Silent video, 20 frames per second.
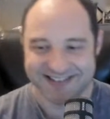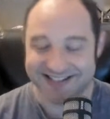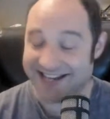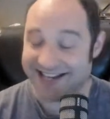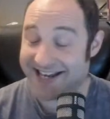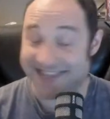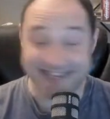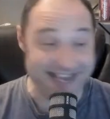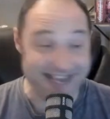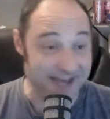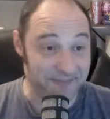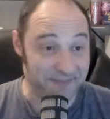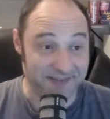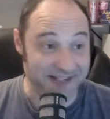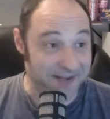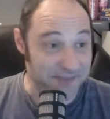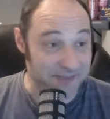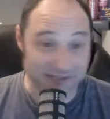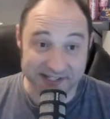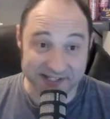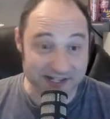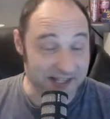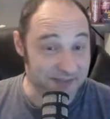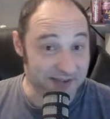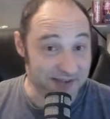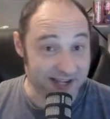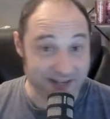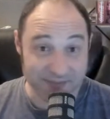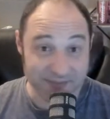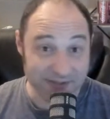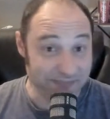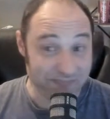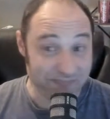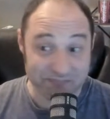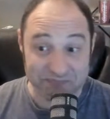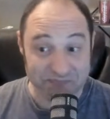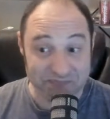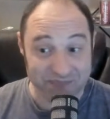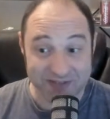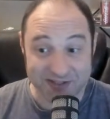did anything happen? Did I miss anything behind me?
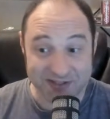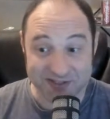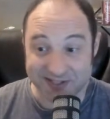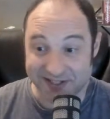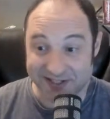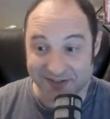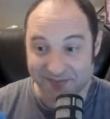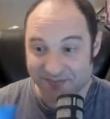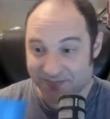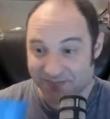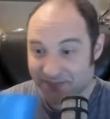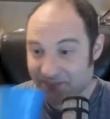Didn't see it.